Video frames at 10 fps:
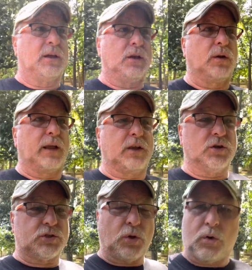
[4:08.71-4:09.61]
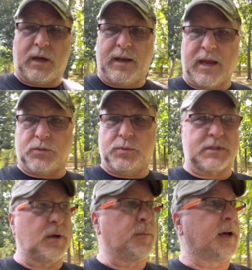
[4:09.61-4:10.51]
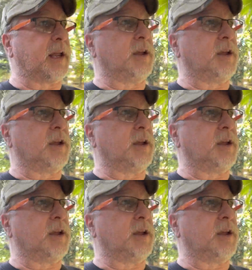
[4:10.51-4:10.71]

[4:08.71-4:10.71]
Like your soul connects with somebody.